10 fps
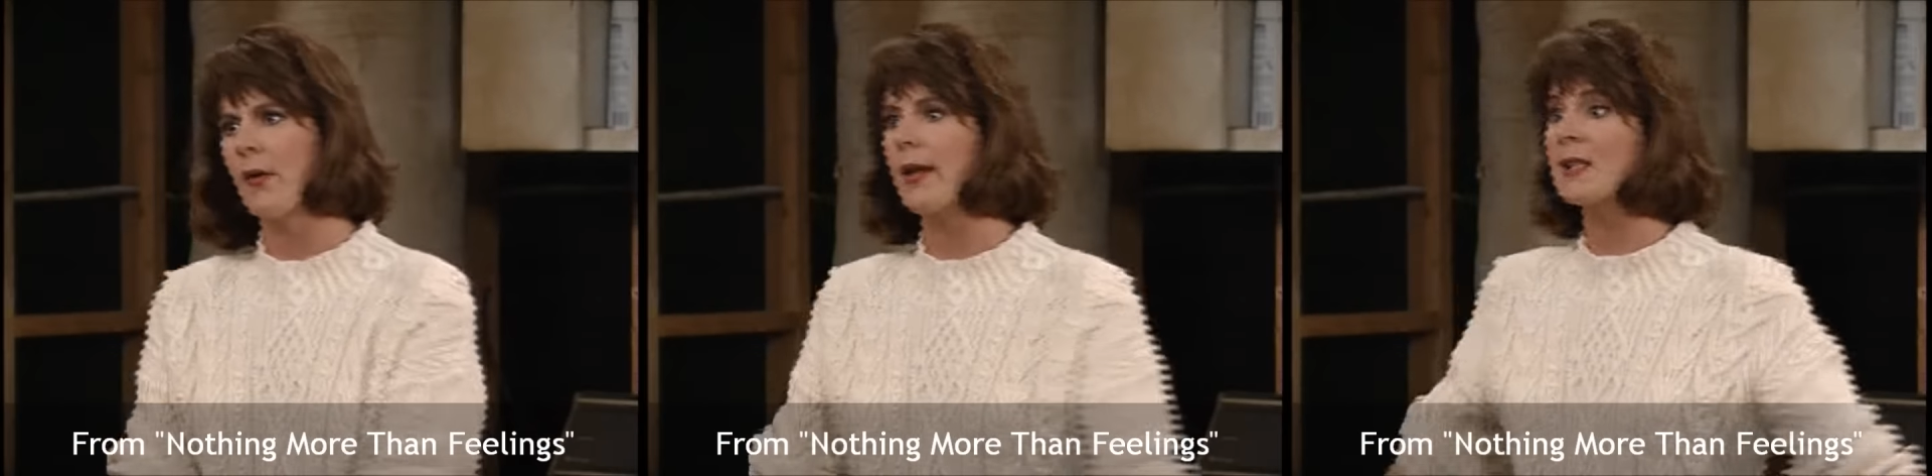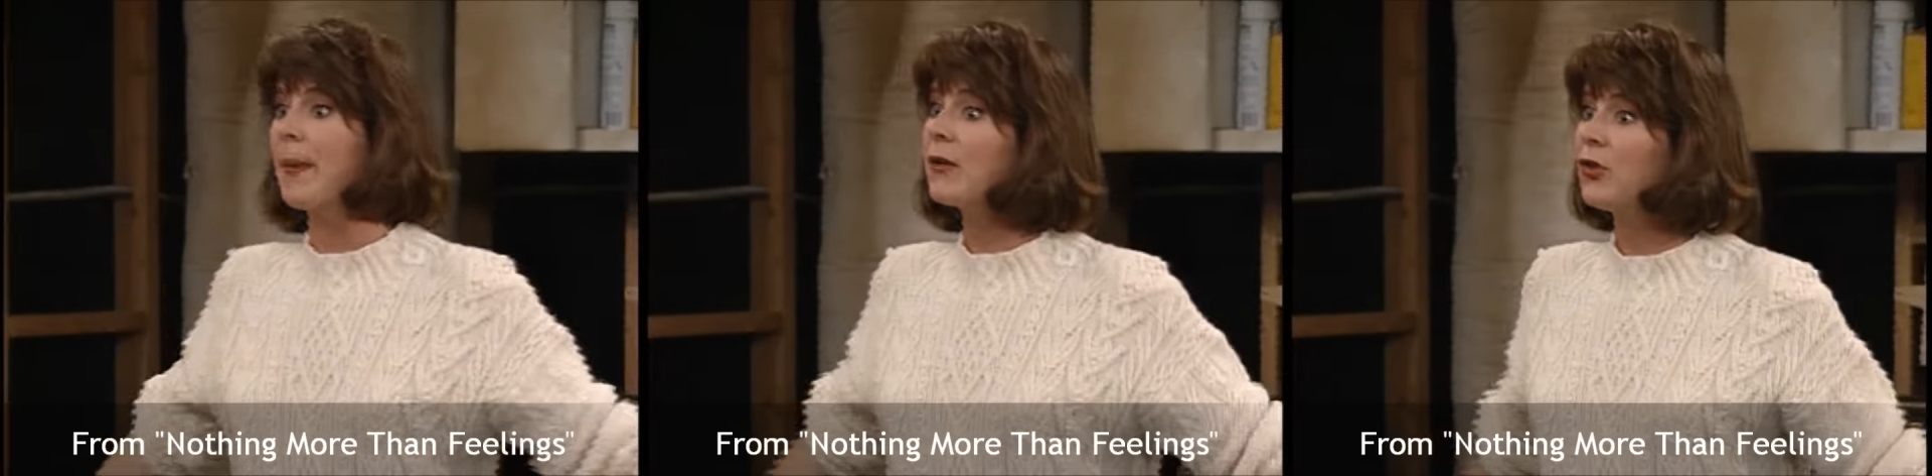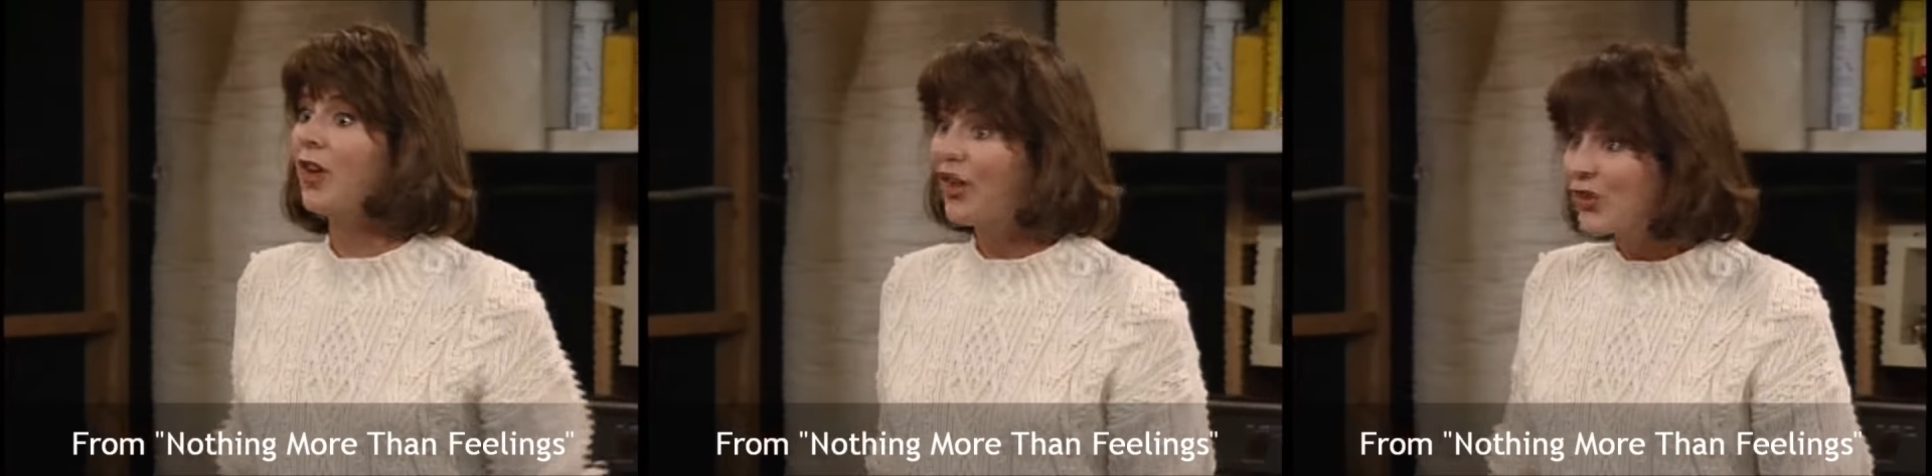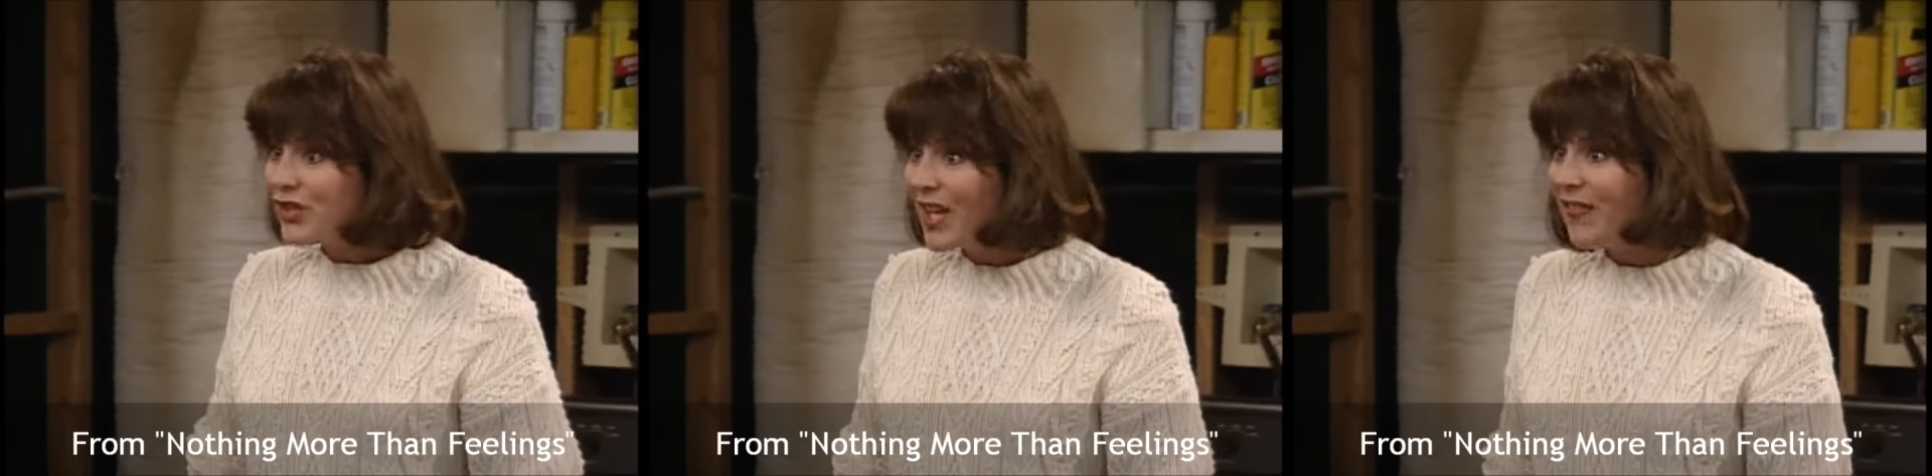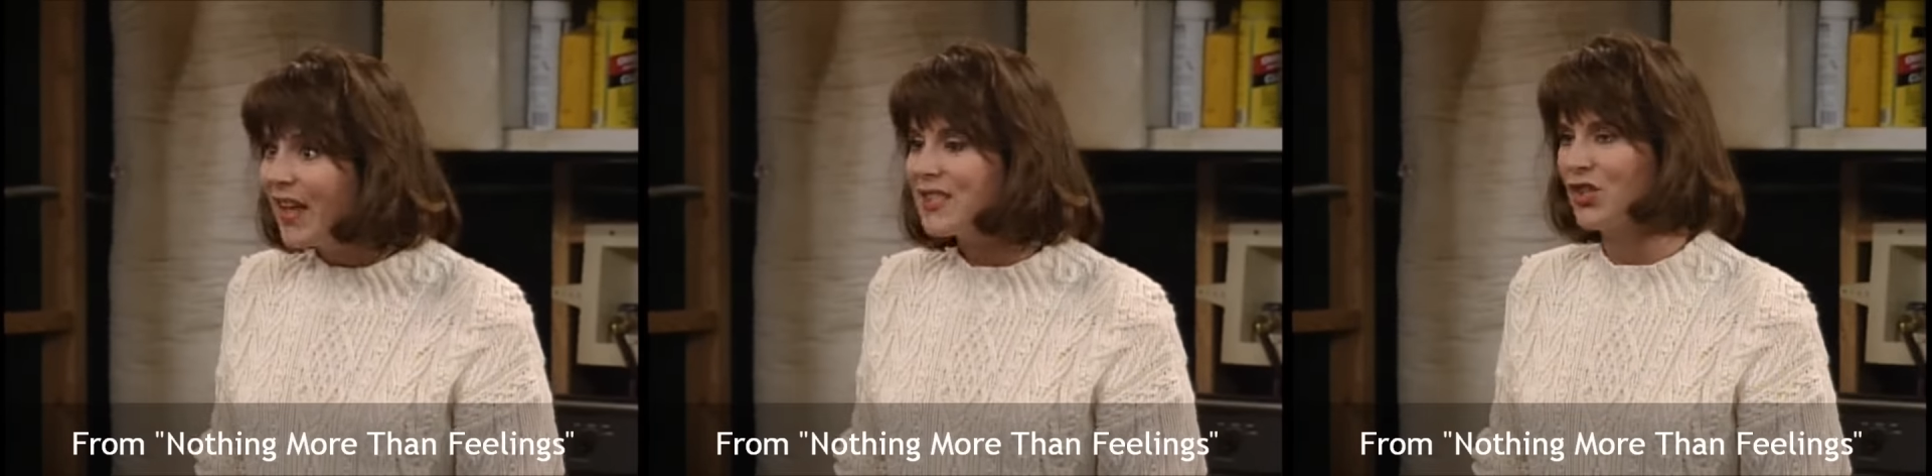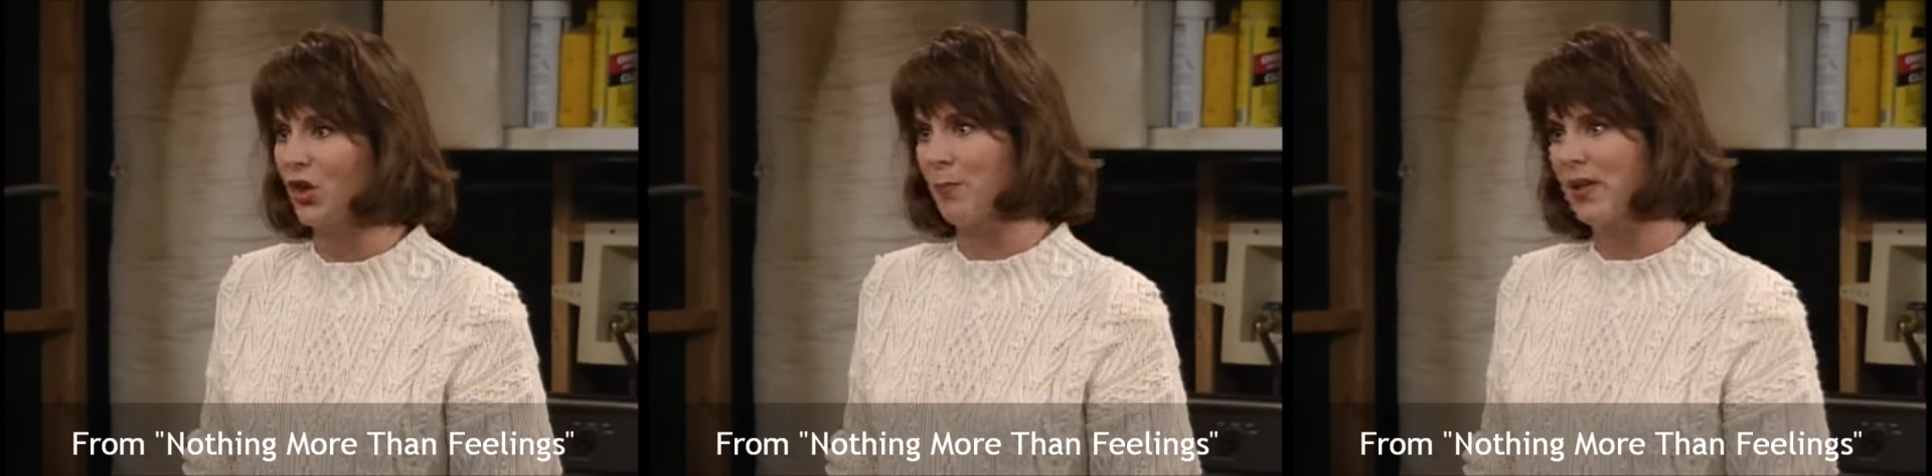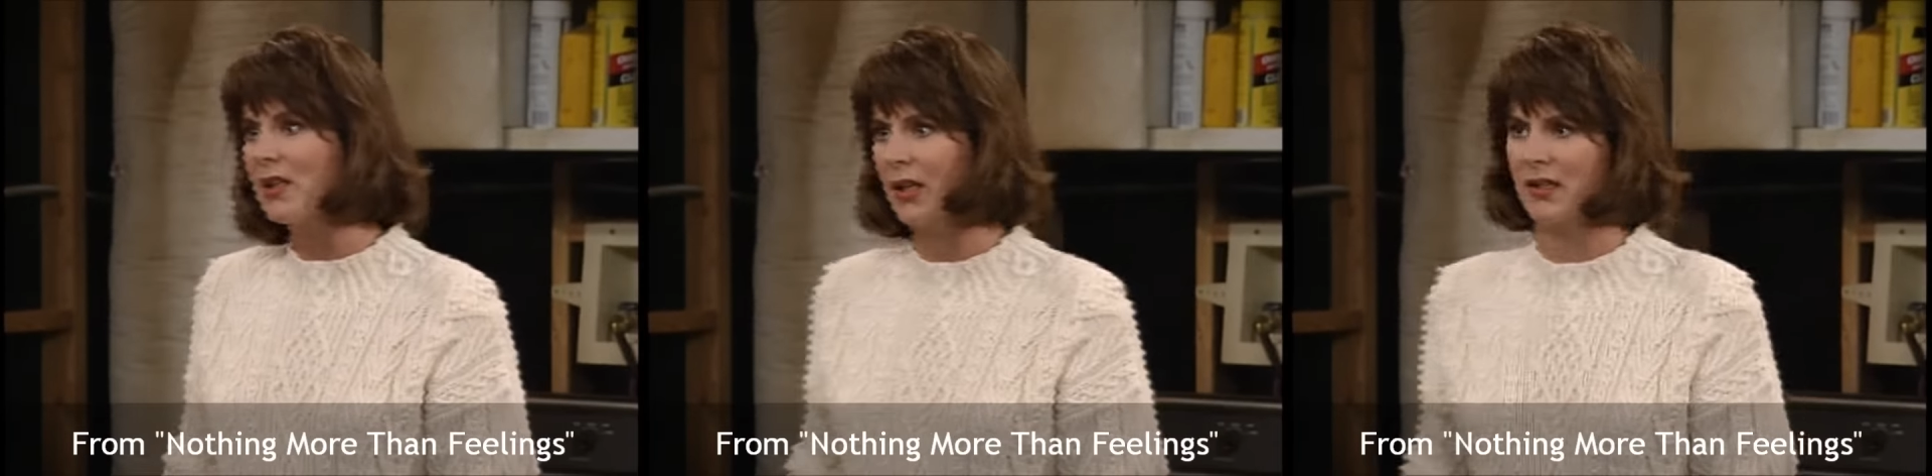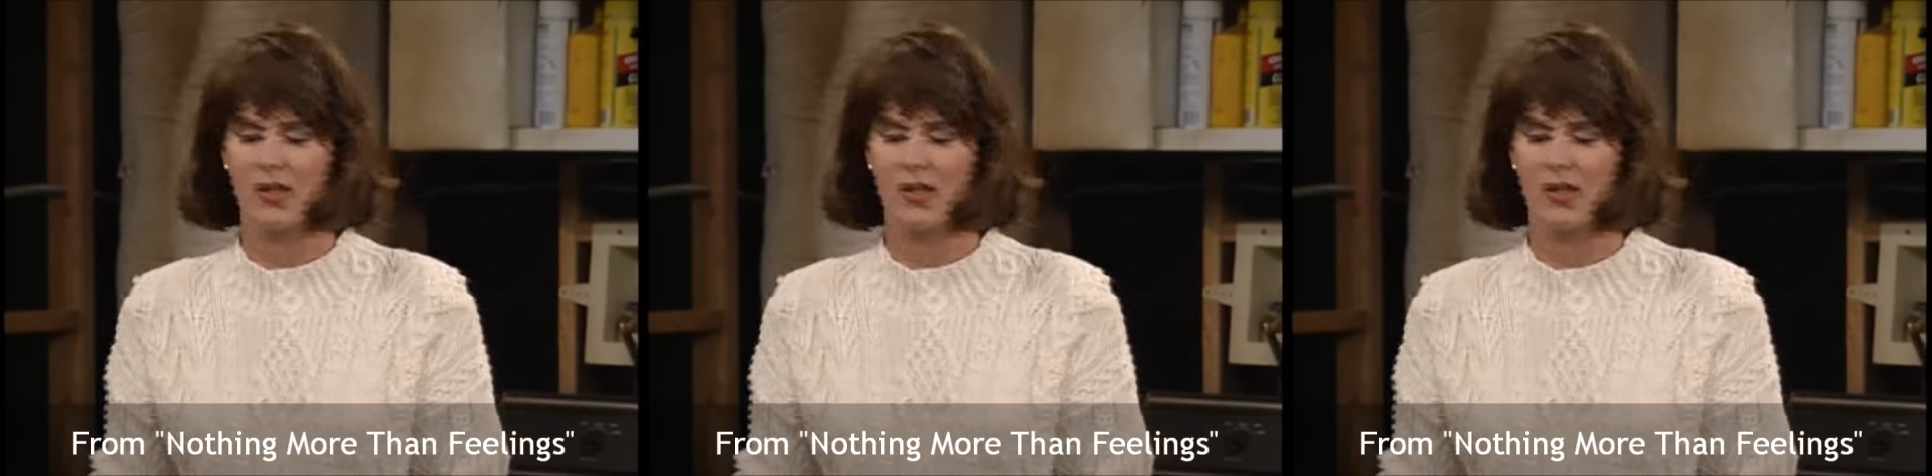I don't expect you to understand that since you're completely